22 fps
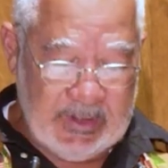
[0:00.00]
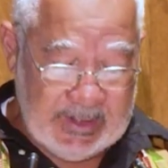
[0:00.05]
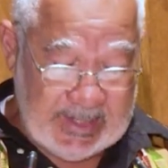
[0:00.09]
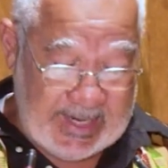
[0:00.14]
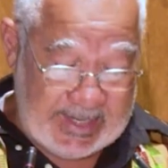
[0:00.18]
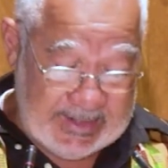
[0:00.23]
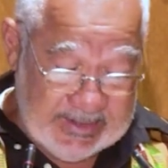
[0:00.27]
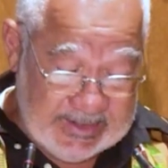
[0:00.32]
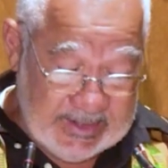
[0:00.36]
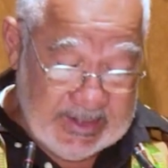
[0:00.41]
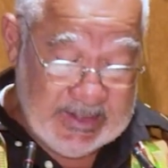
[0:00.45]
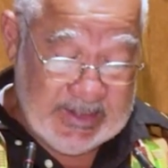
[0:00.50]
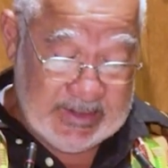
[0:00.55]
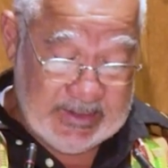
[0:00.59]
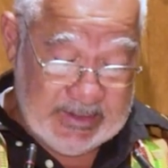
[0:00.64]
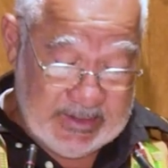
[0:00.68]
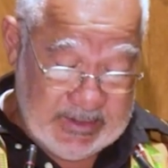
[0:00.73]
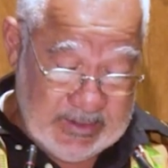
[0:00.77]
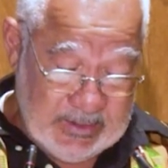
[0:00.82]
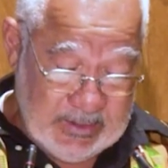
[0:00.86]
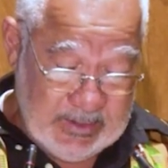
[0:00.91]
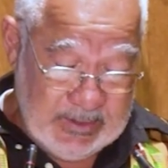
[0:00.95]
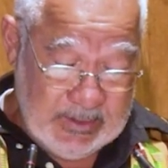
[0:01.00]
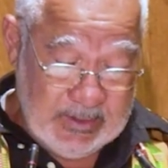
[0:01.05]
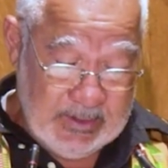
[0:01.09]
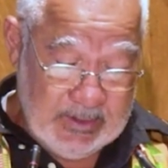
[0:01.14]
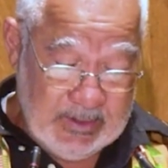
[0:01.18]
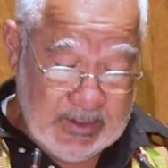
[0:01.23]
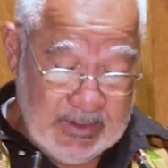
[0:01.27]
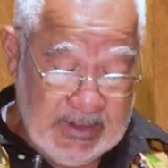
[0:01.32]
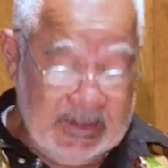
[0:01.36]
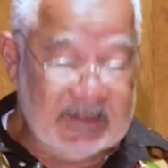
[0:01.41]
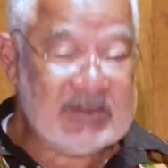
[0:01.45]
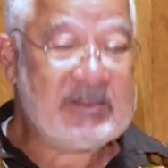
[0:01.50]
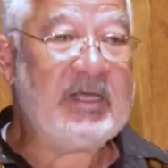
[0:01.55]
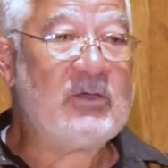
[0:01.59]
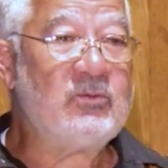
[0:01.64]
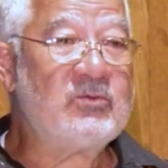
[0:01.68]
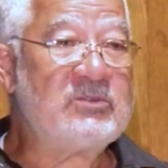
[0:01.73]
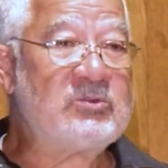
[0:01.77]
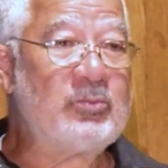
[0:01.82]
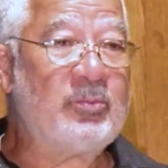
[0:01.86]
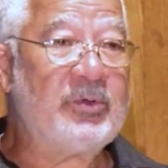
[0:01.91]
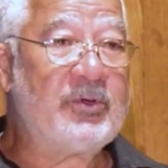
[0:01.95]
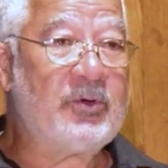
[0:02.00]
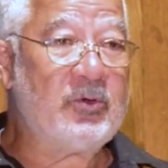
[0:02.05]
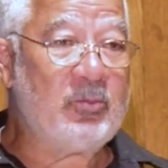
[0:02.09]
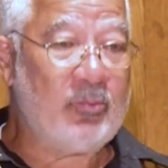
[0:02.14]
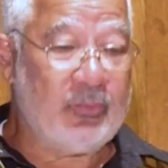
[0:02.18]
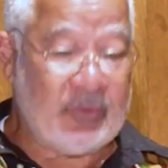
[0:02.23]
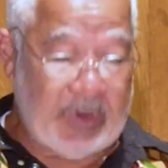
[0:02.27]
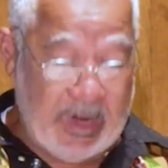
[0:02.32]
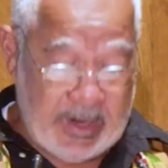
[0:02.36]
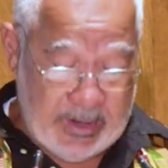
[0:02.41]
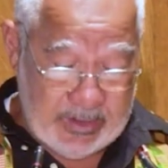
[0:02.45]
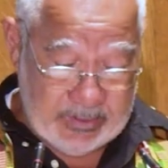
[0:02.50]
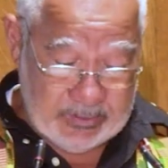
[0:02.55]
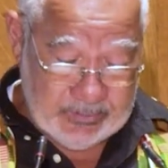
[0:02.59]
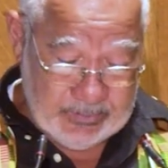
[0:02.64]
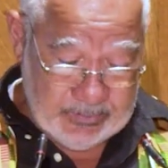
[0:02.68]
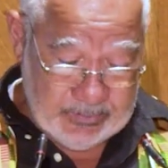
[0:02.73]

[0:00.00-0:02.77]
and I did. His name was Bird Brown.